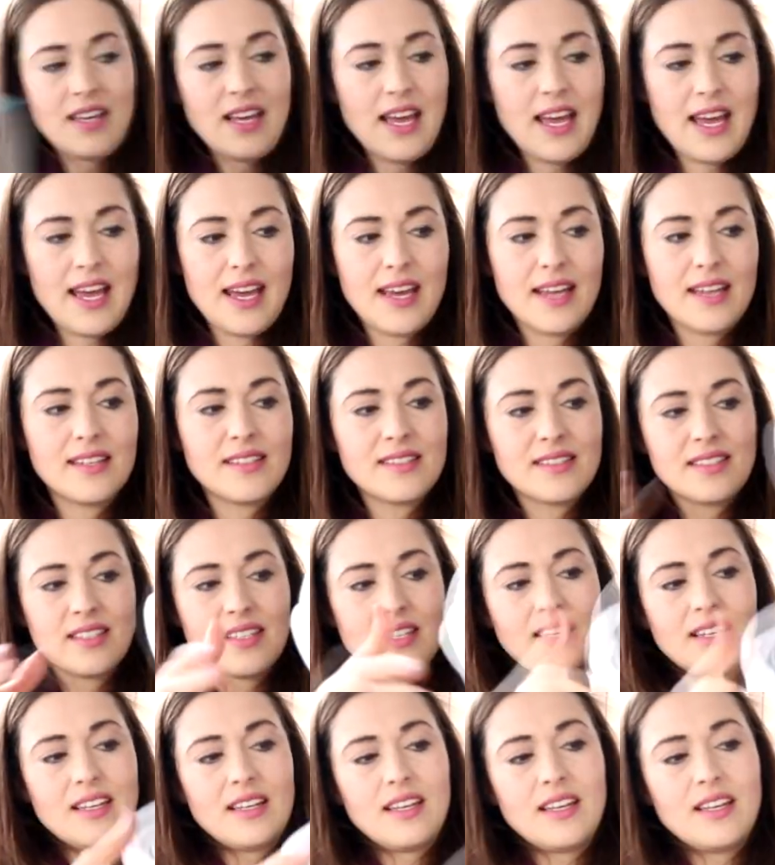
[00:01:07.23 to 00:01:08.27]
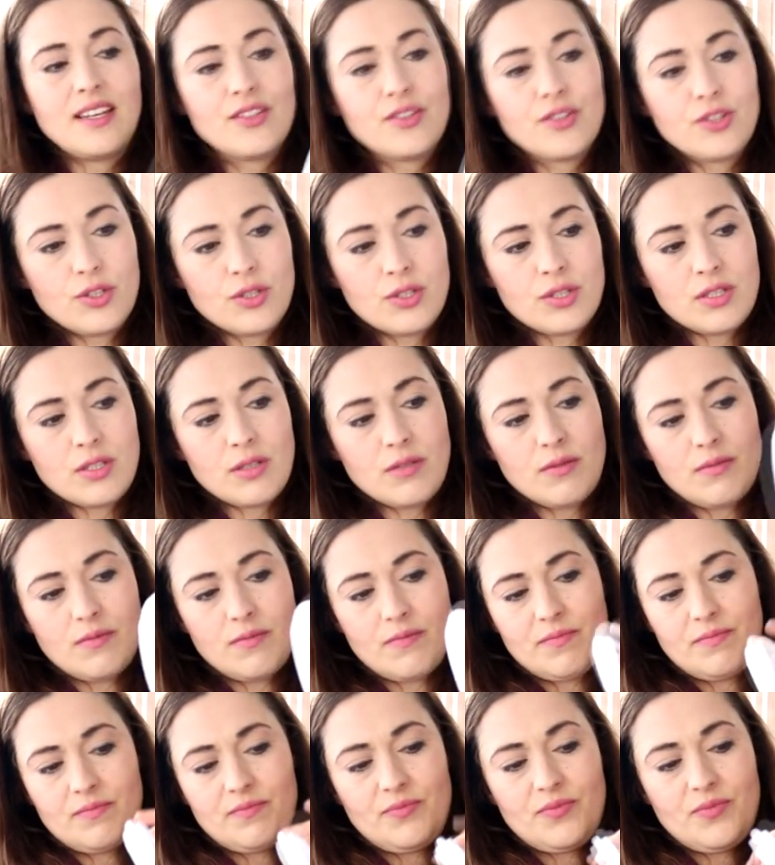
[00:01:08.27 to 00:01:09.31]
And it just
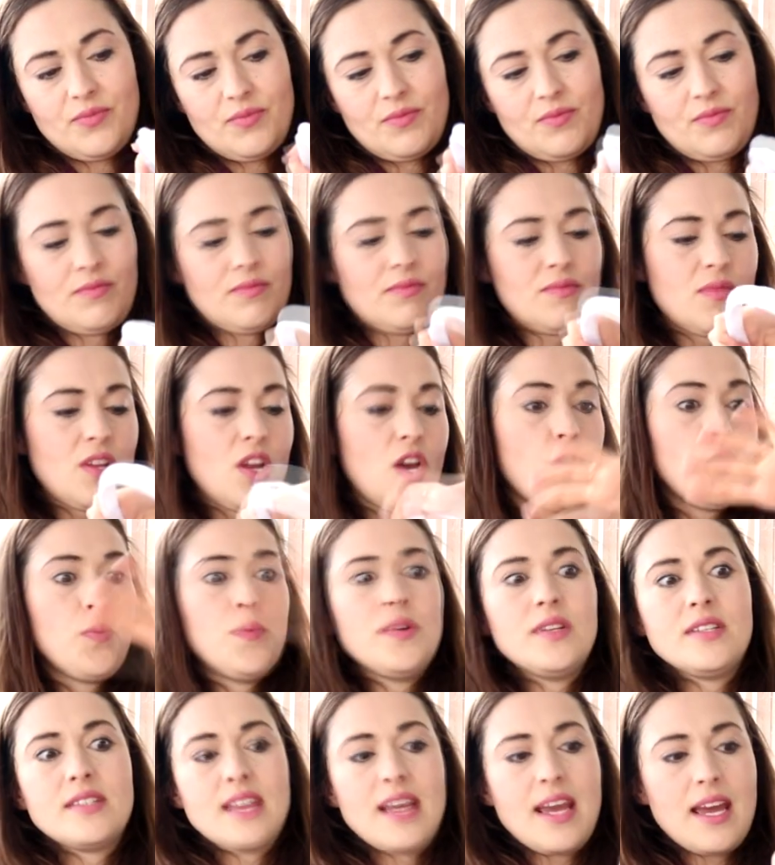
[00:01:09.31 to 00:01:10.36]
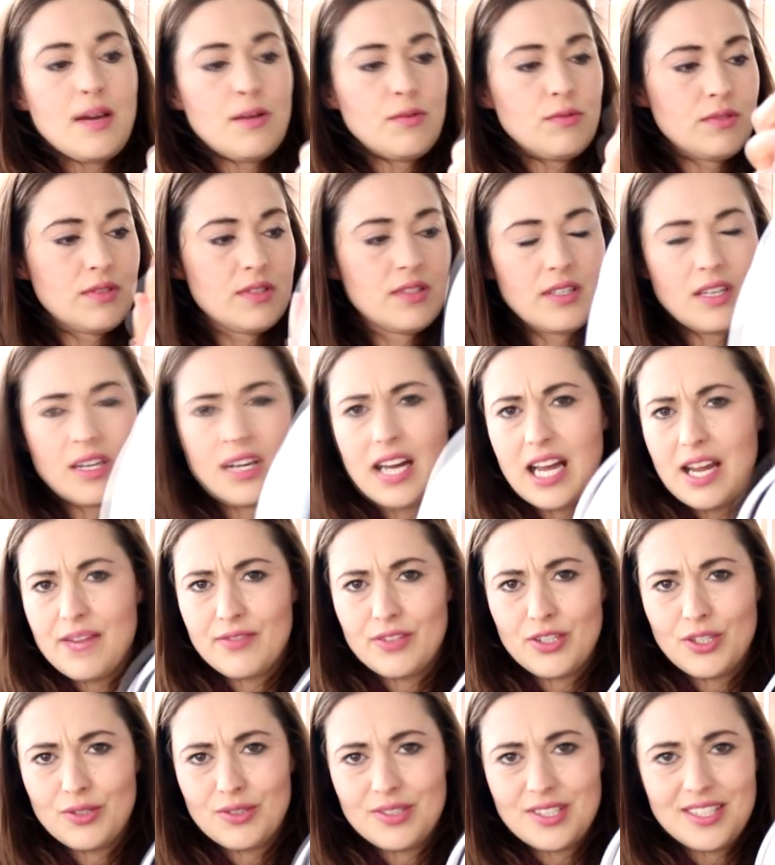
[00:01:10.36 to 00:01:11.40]
opens out. I haven't
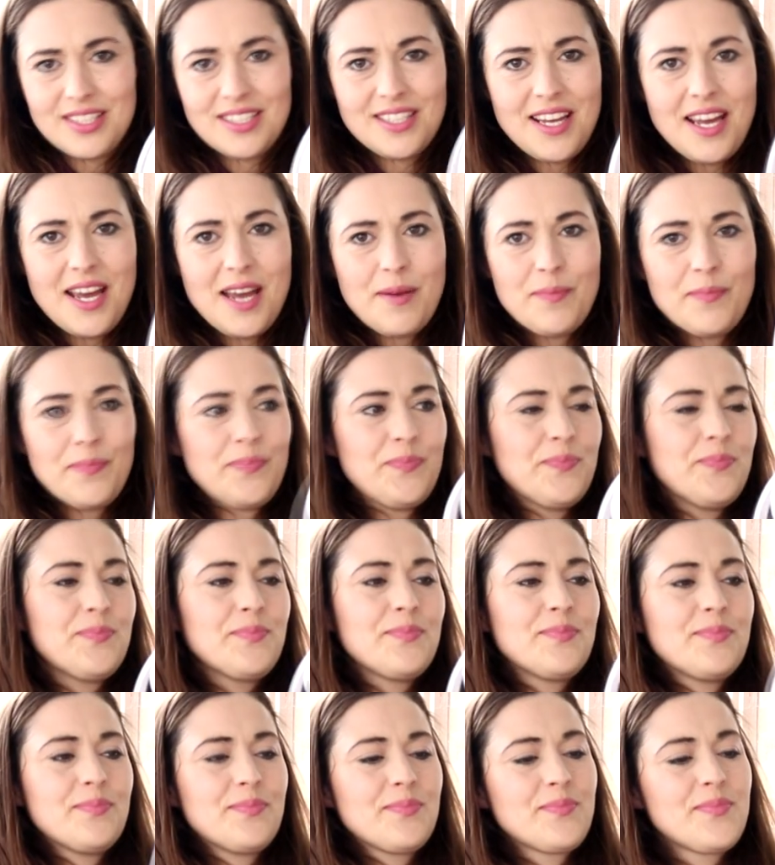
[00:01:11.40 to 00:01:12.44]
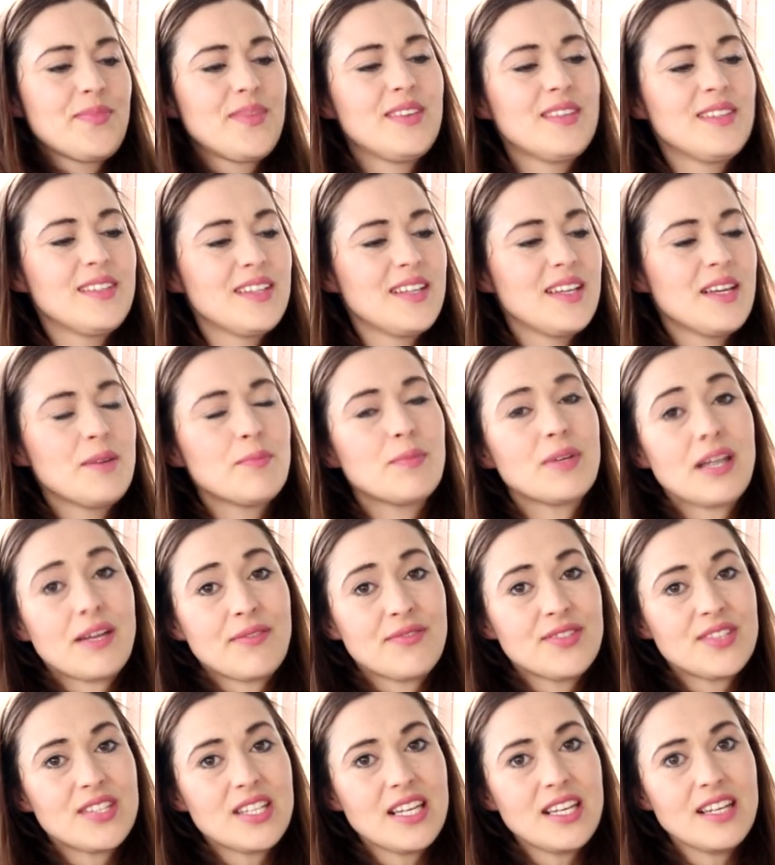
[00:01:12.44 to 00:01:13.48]
used this yet, but I've
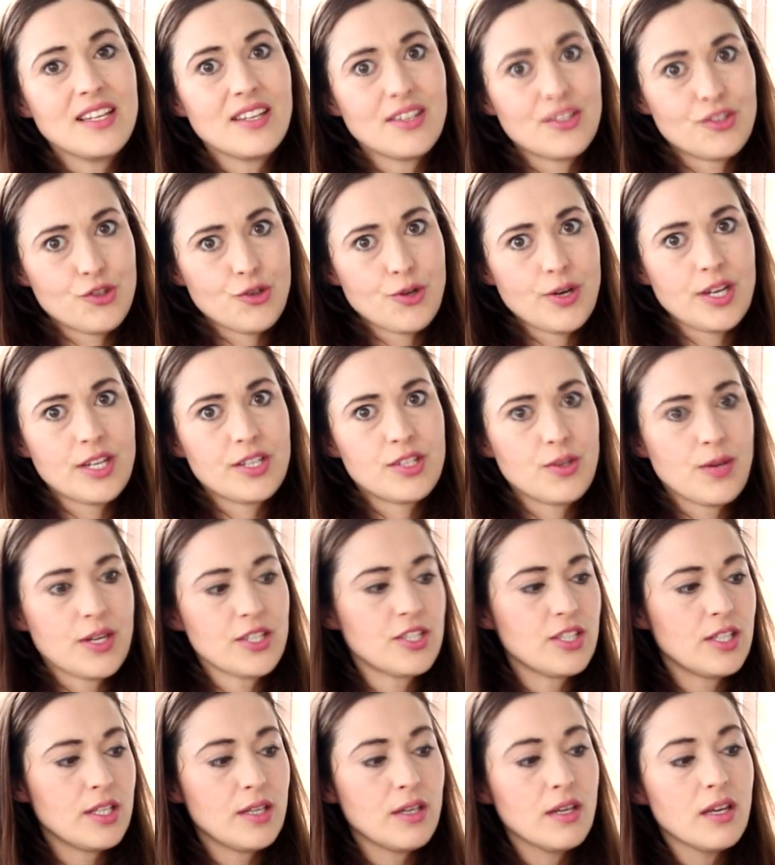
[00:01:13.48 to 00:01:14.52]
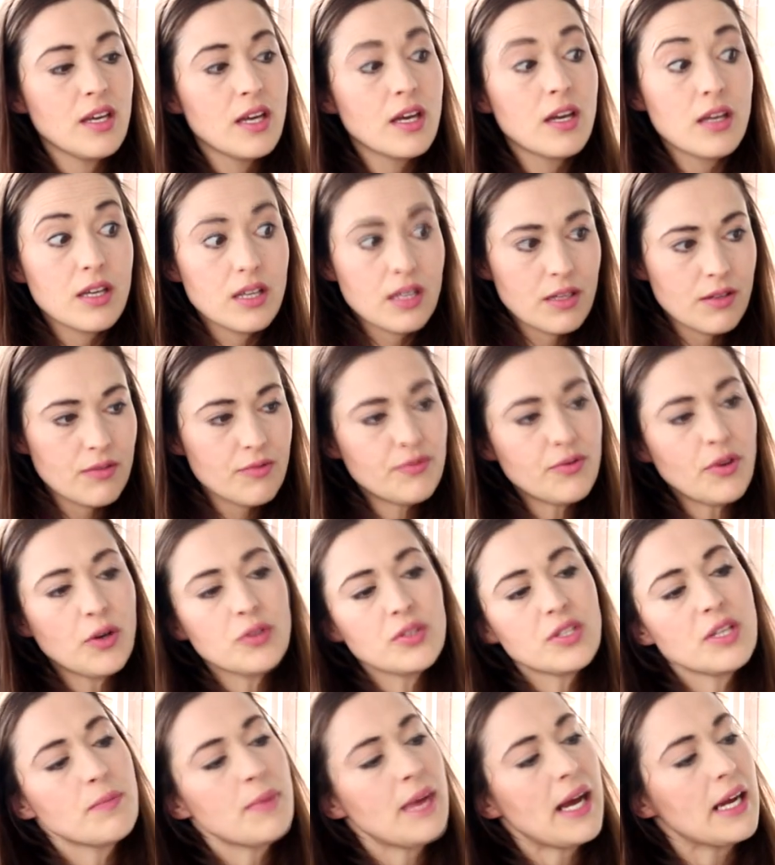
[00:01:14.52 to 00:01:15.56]
seen a trick to actually
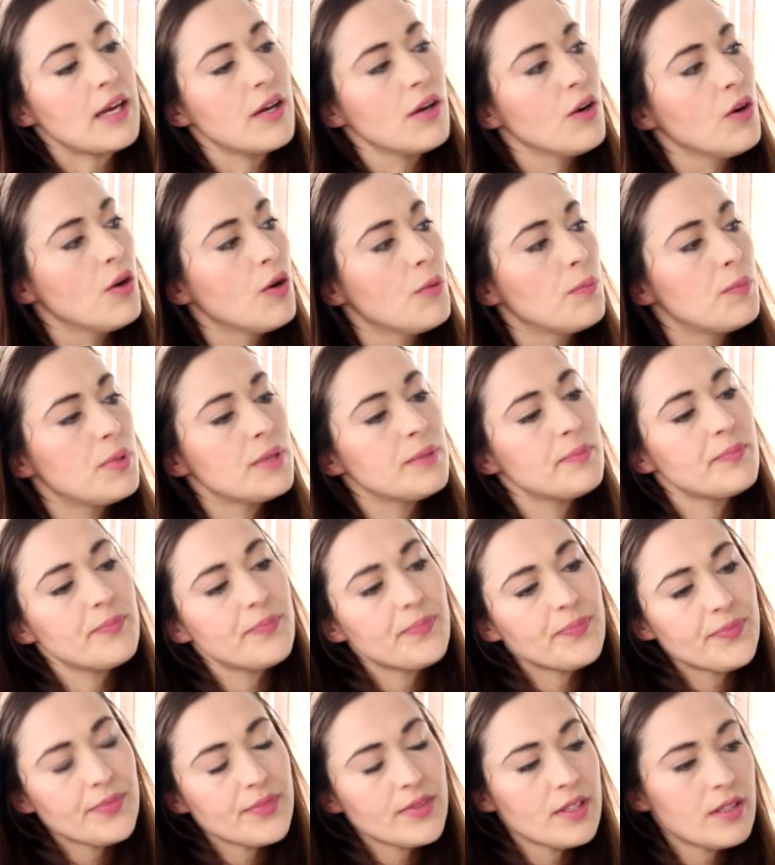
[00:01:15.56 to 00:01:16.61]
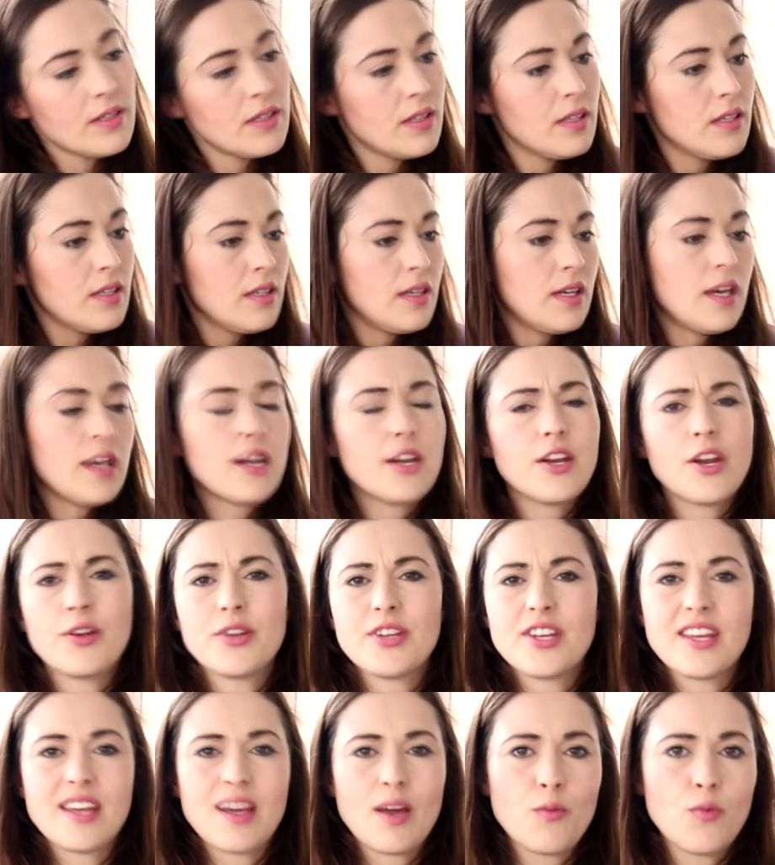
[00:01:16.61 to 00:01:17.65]
fold it back up. And I know you
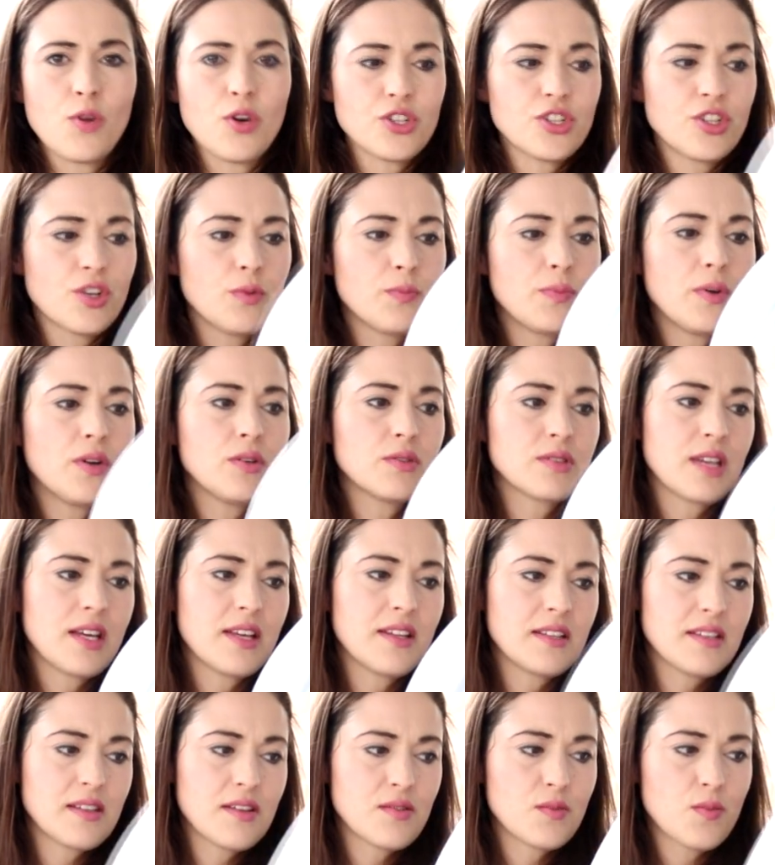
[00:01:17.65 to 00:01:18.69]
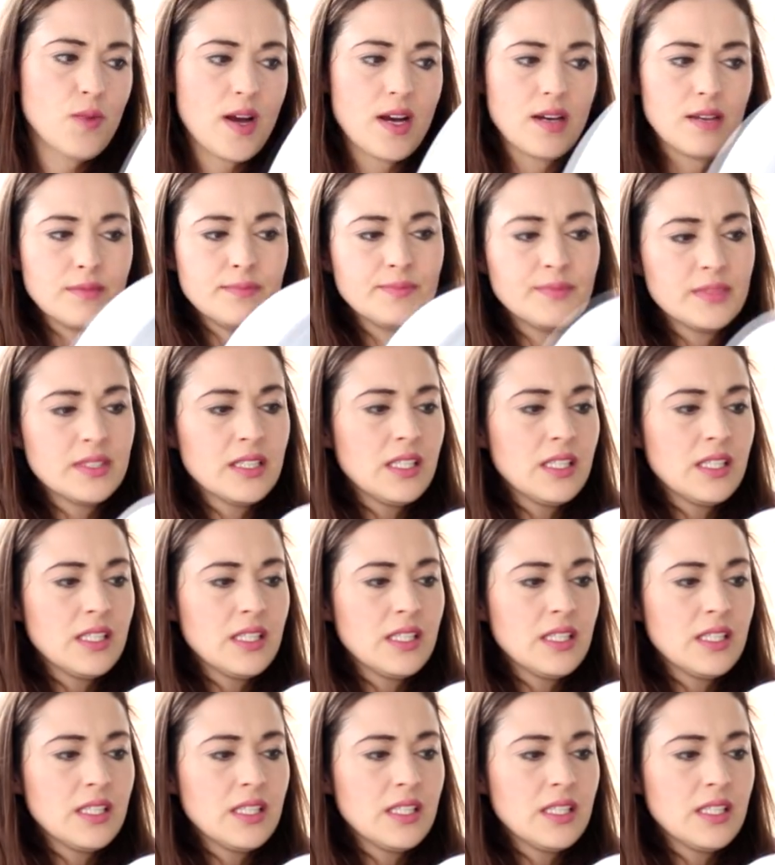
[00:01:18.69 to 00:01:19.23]
can get washing up bowls like this as well.